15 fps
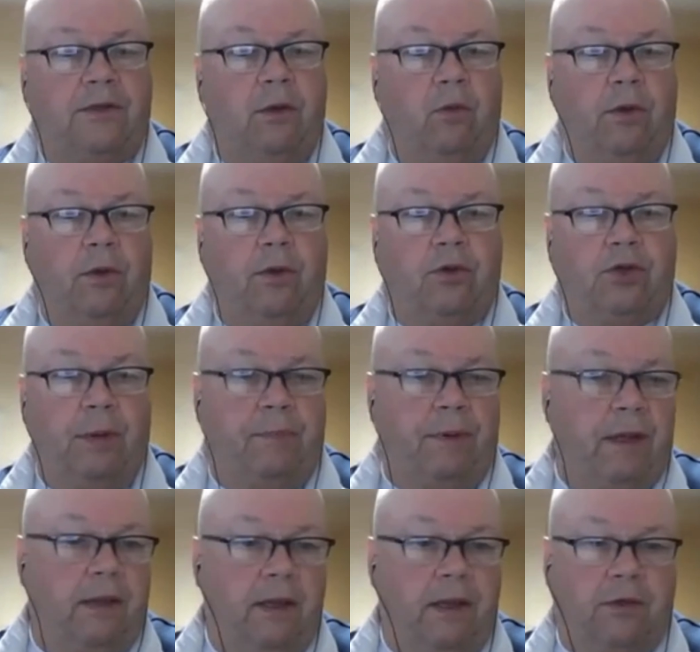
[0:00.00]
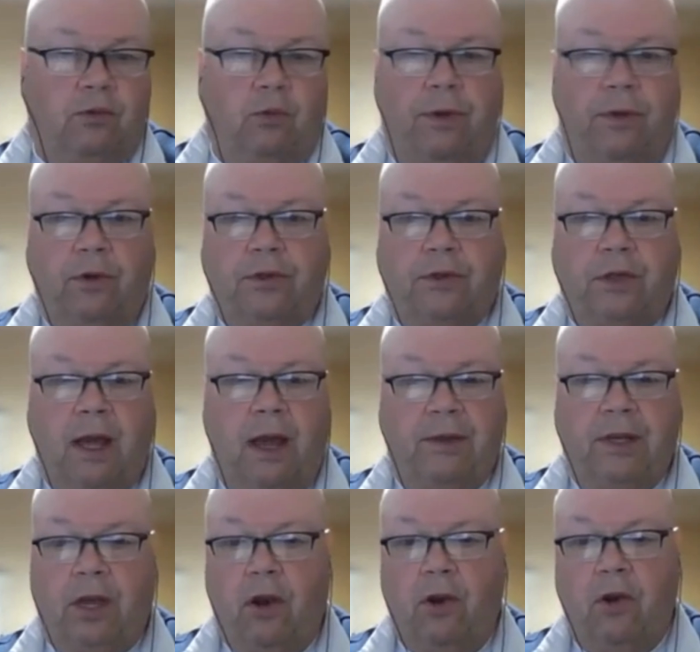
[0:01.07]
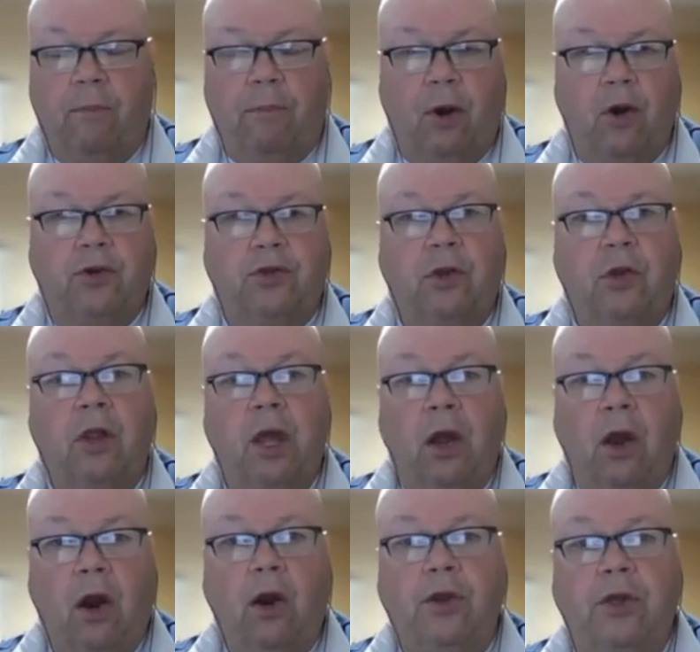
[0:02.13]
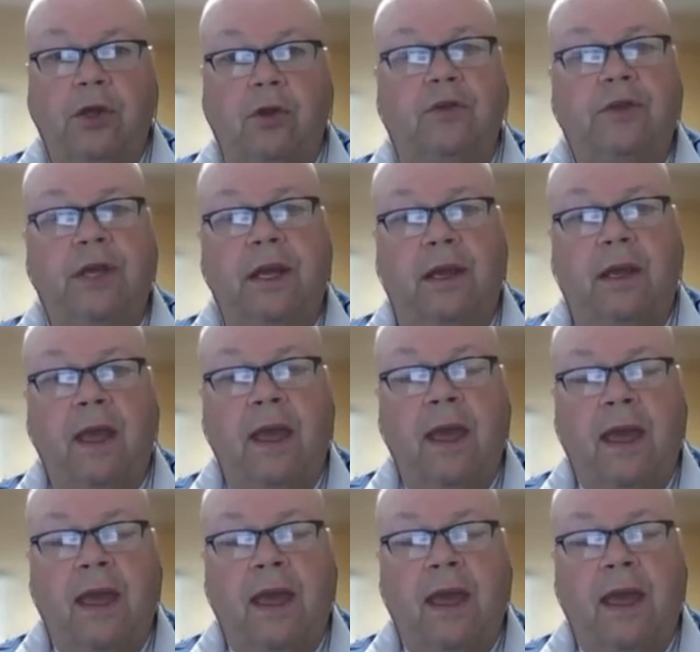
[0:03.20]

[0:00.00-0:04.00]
that when they're shipping this, whether it's common carrier or parcel, are using.